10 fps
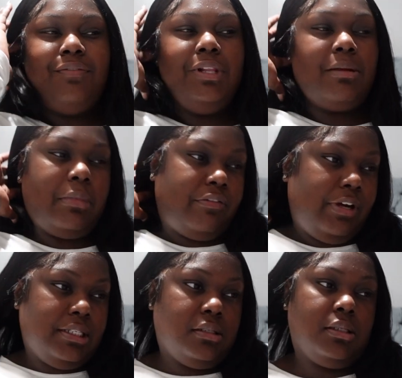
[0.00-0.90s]
I feel like my
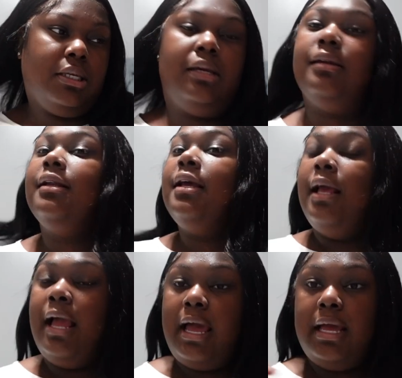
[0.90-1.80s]
face isn't getting
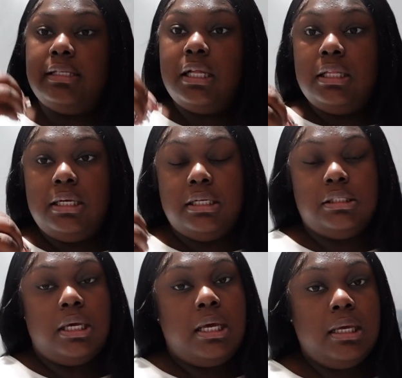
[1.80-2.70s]
as clean as
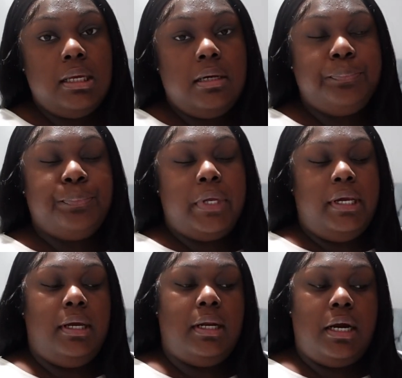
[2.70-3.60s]
it could.
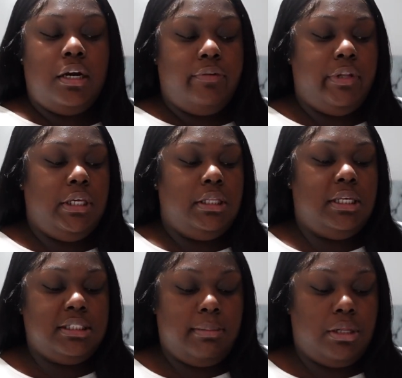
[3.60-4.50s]
And I heard really good
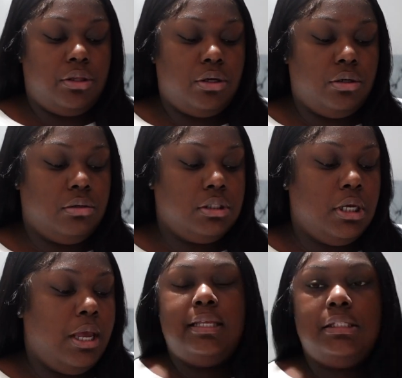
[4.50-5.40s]
things about those.
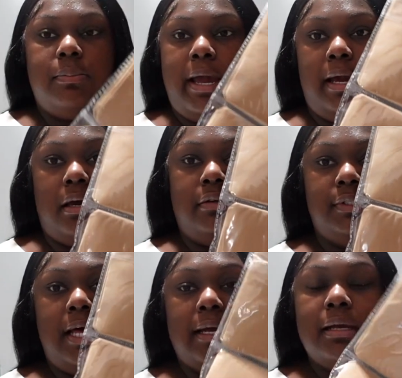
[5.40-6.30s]
This pack of
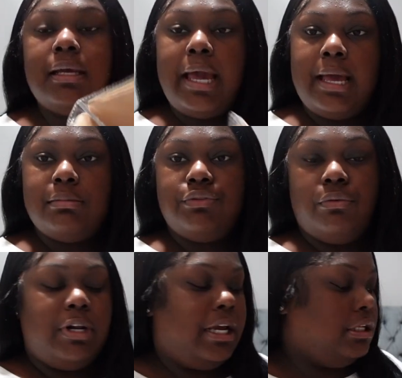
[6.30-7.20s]
stocking caps for
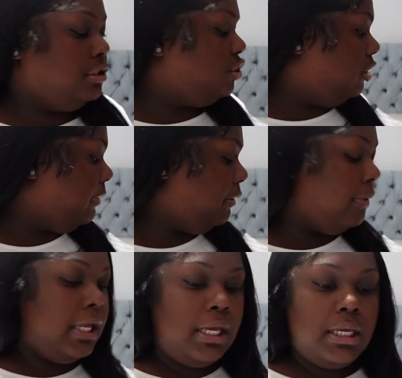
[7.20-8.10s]
when I install my
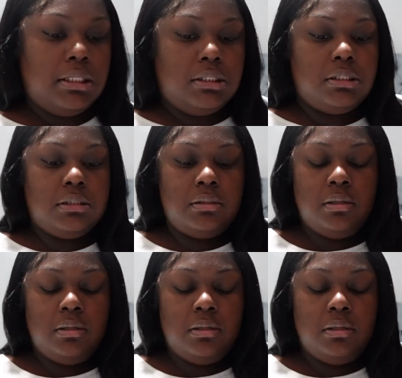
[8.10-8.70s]
wigs.